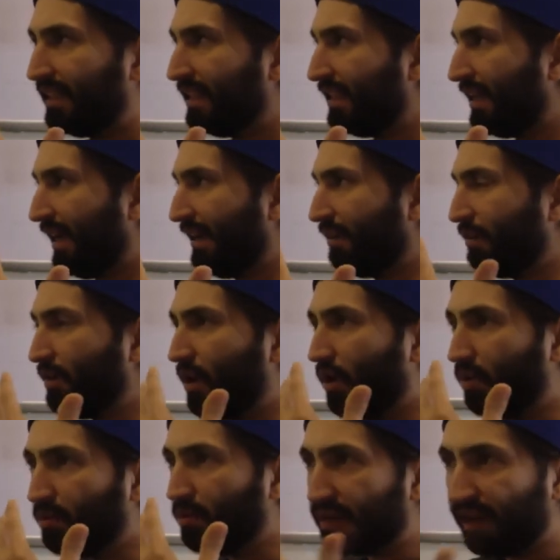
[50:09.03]
I don't
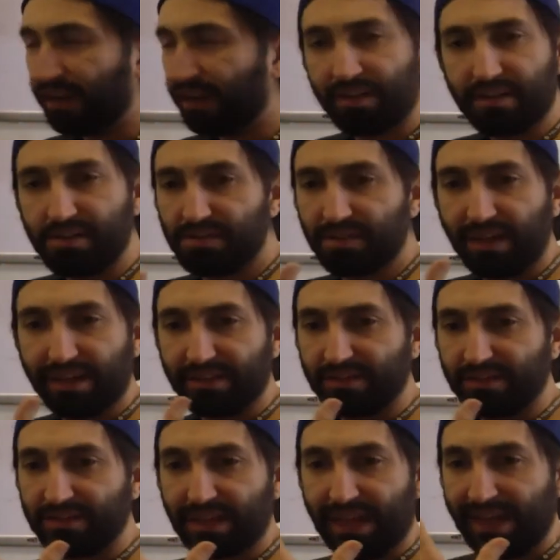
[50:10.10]
know, colors,
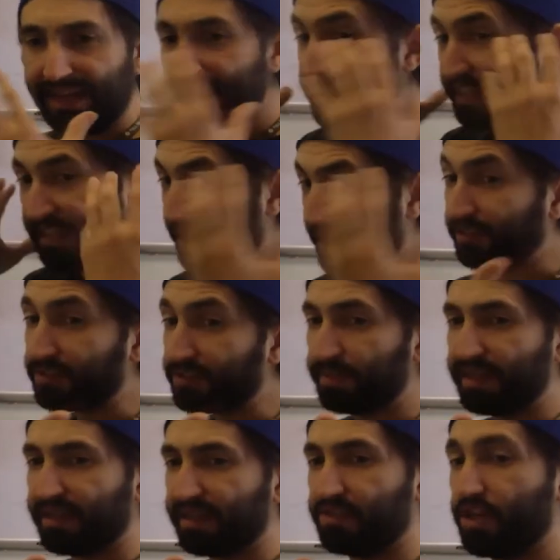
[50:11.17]
as anything else,
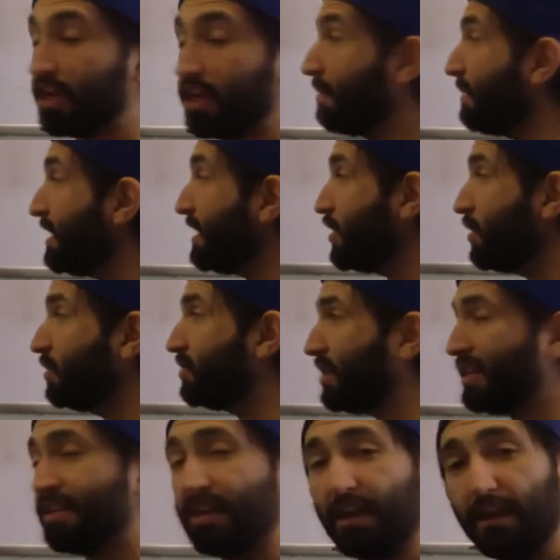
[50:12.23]
because you're going to be
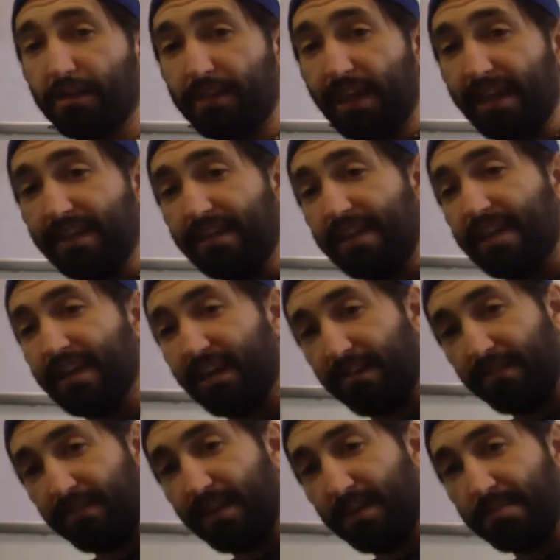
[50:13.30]
using the idea
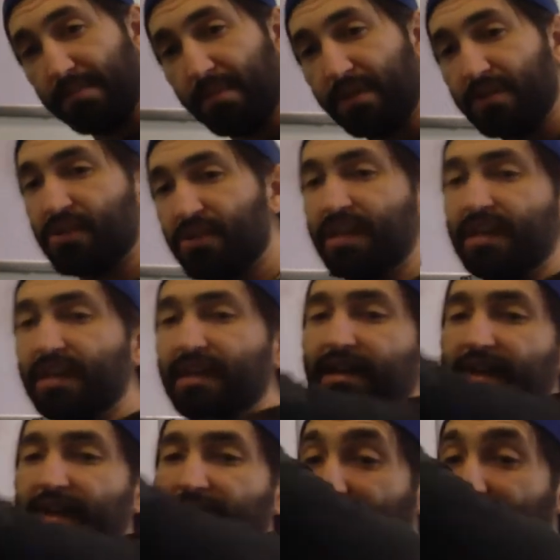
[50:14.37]
of numbers
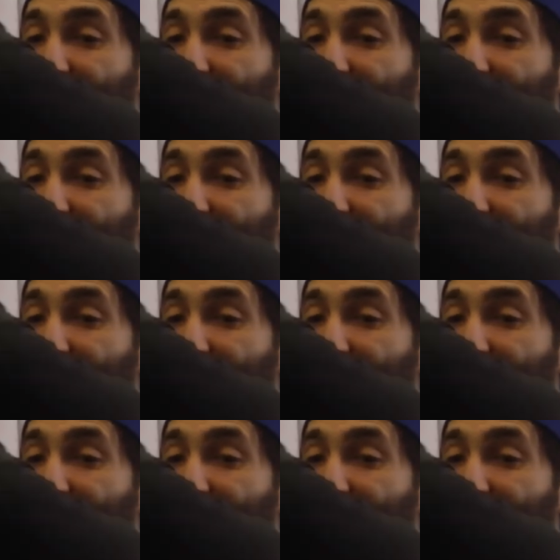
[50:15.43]
and